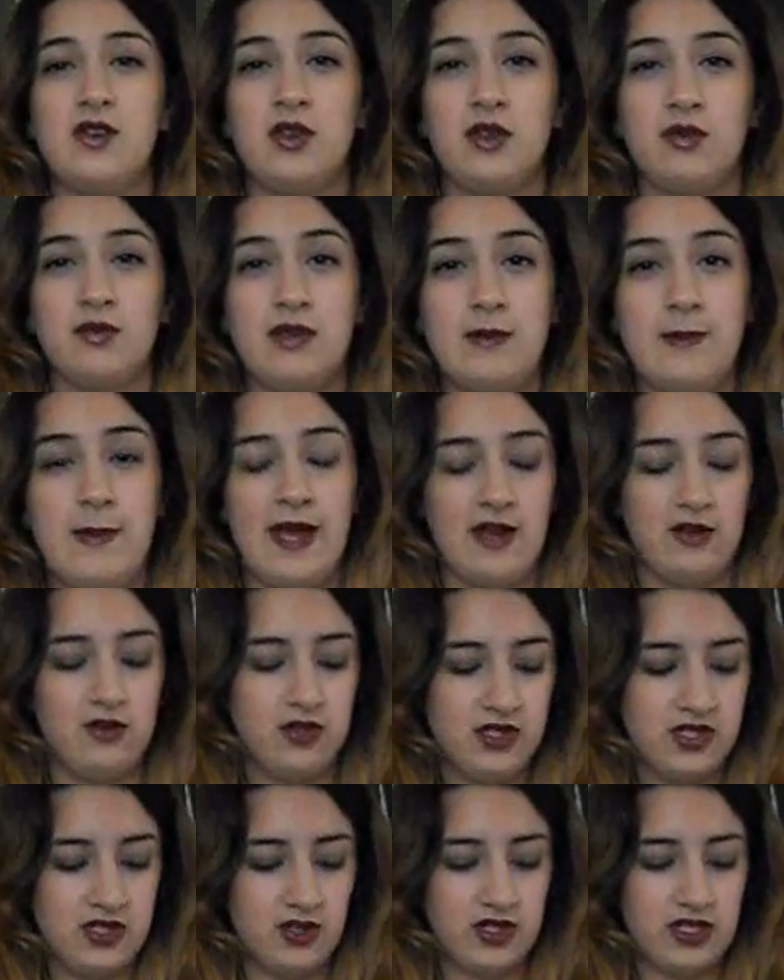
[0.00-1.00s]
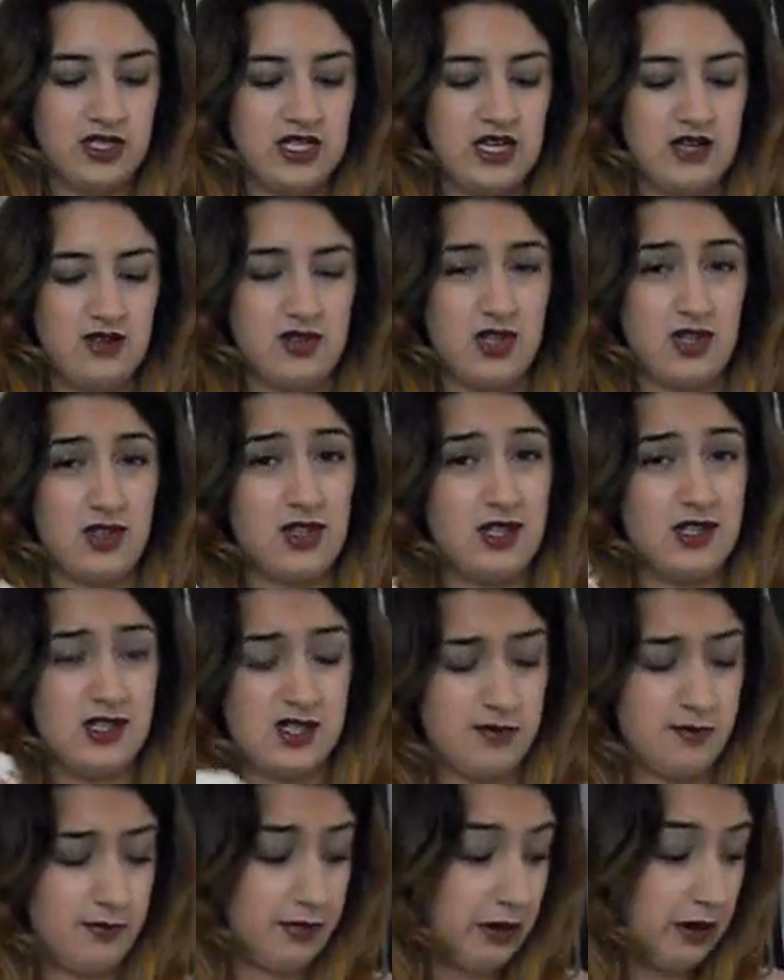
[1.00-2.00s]
or £3.90, which I think
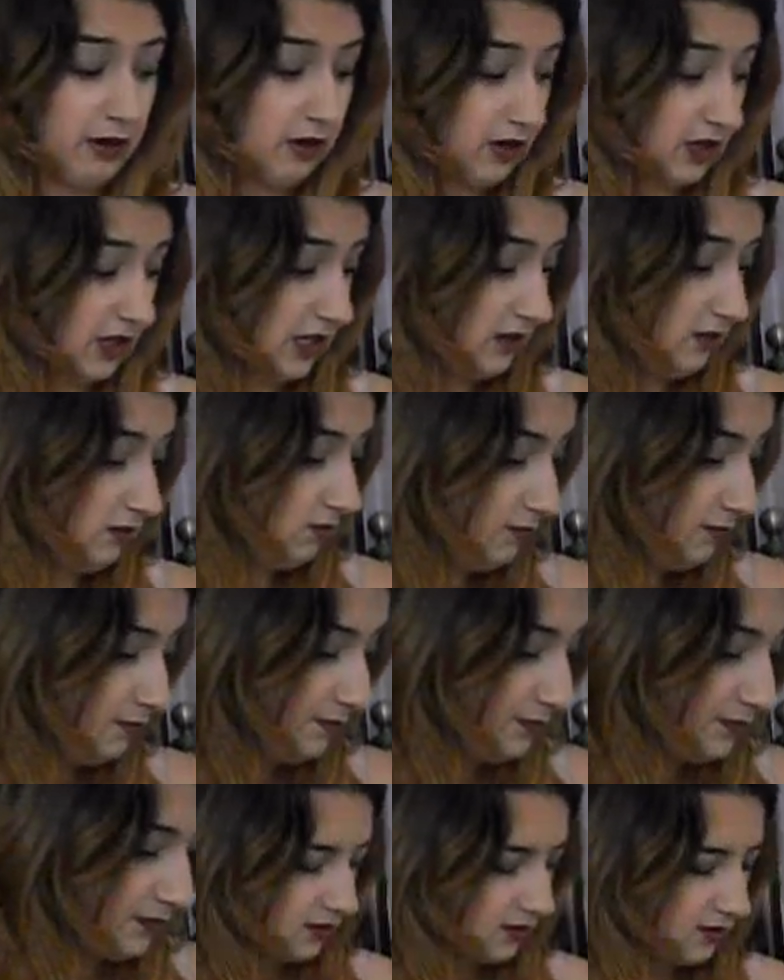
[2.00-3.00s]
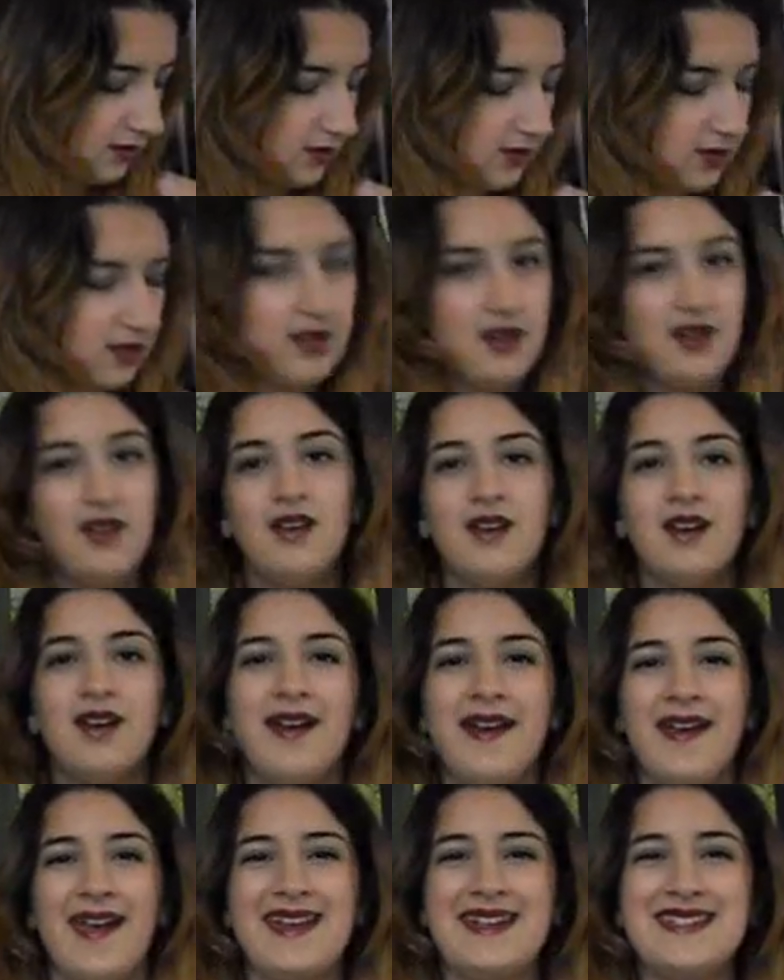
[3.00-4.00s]
is a bargain.
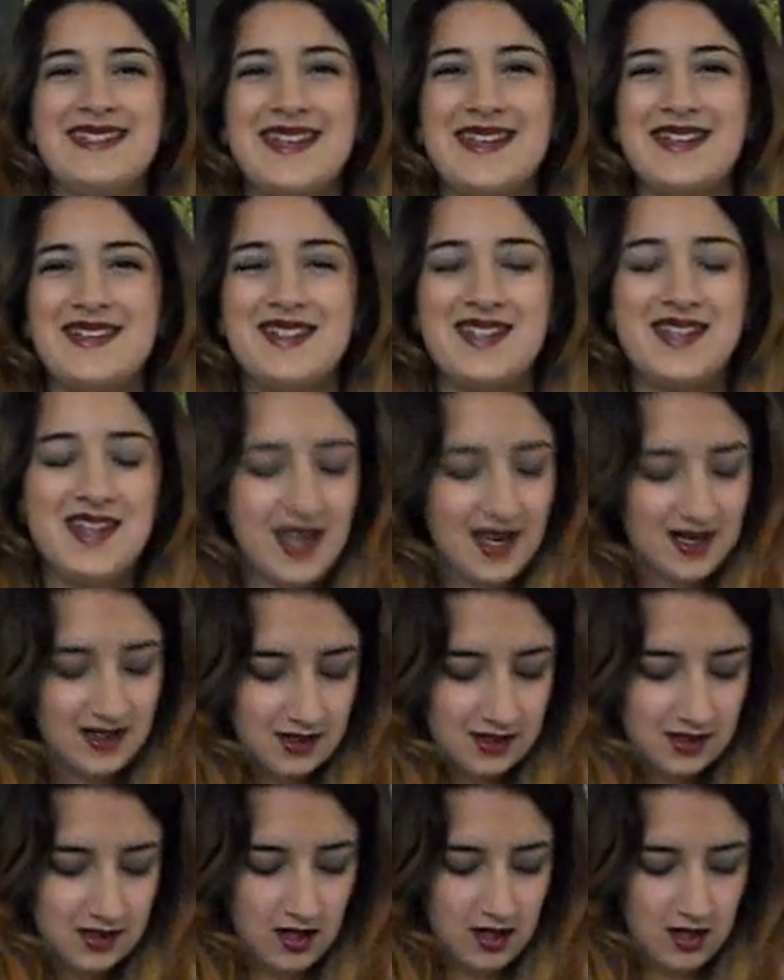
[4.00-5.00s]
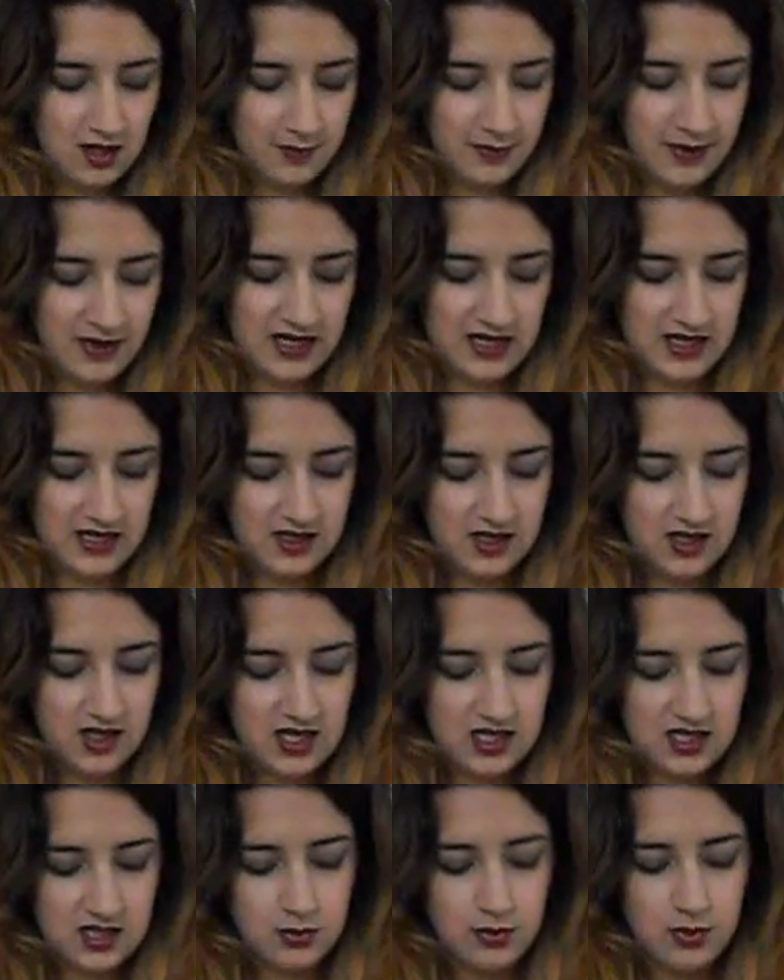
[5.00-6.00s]
Okay, so next up is
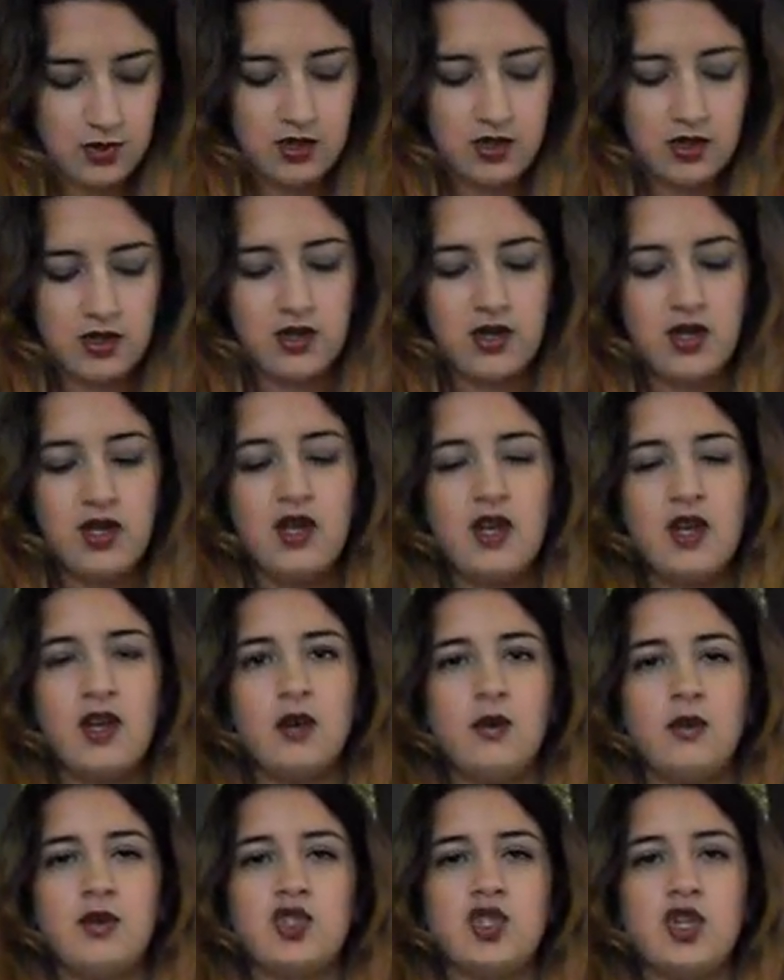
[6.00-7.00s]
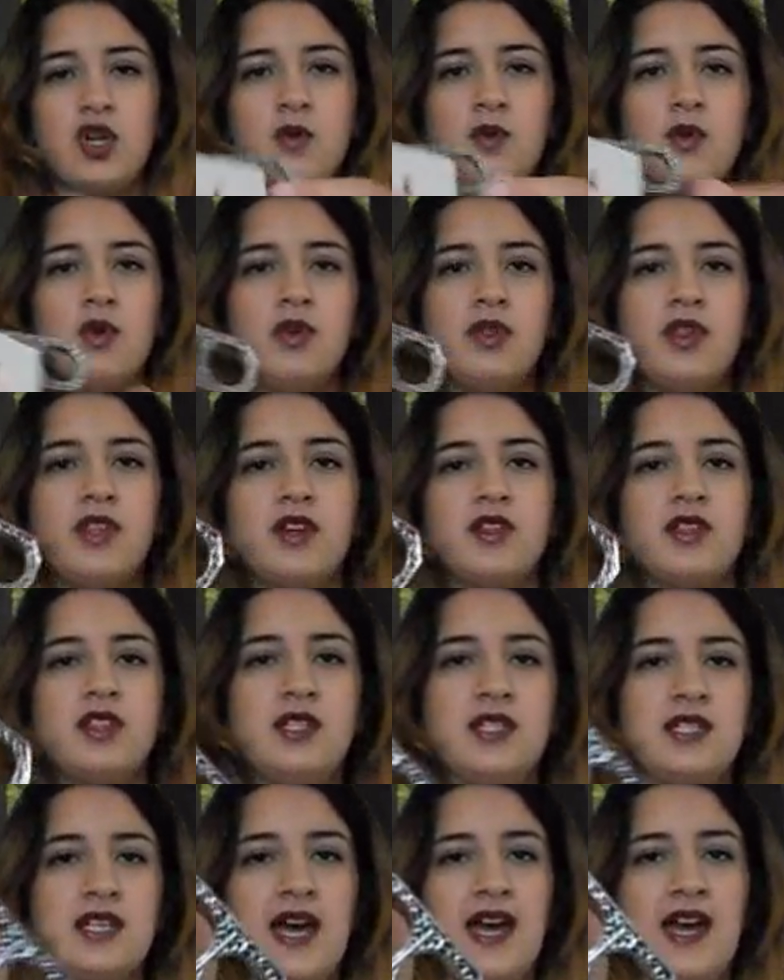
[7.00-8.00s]
this one, which I wore the
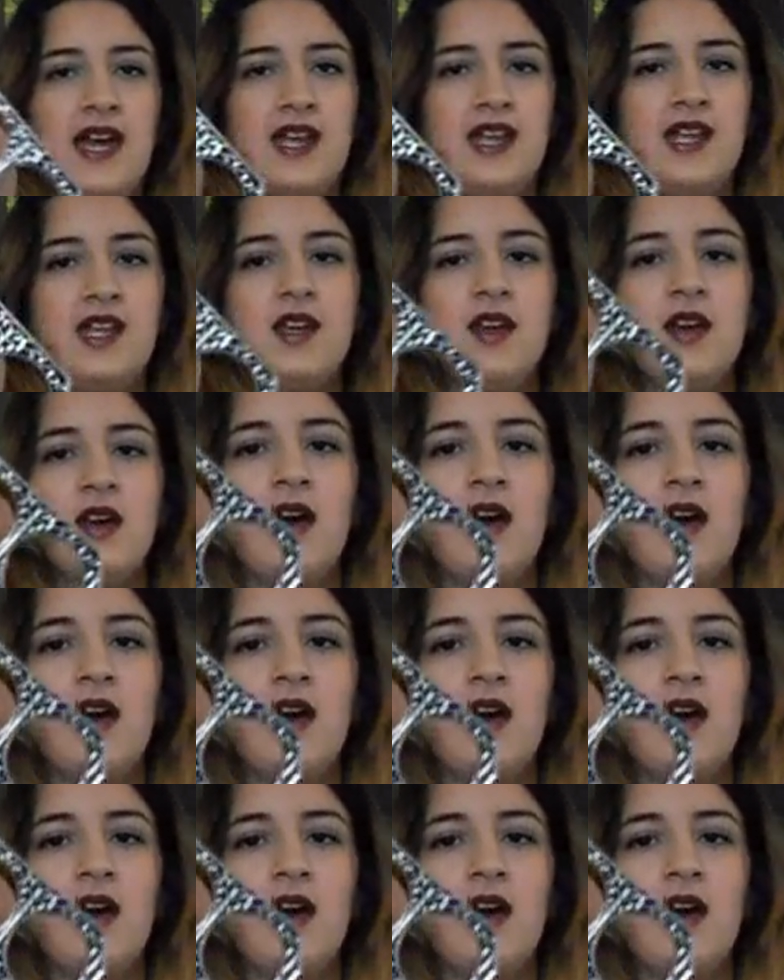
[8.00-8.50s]
other day.